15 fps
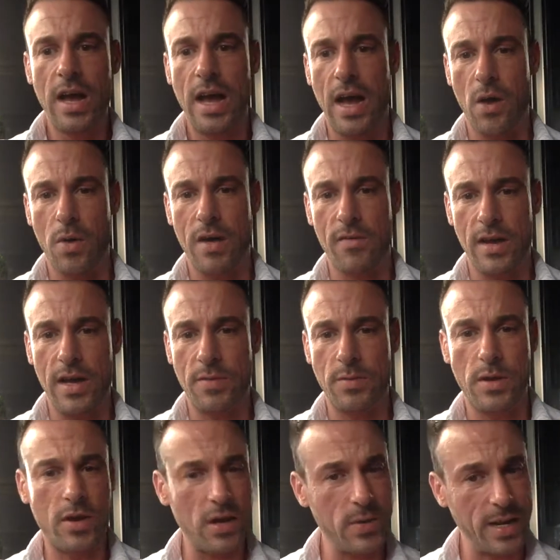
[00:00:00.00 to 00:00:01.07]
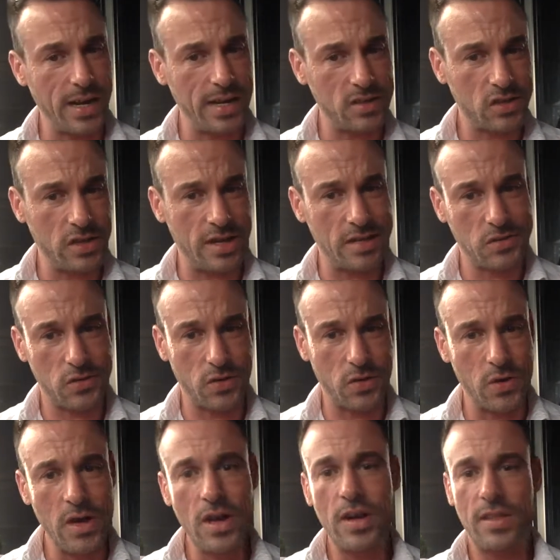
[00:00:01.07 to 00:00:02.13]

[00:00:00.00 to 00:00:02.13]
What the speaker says: However, if you're going to eat less cholesterol,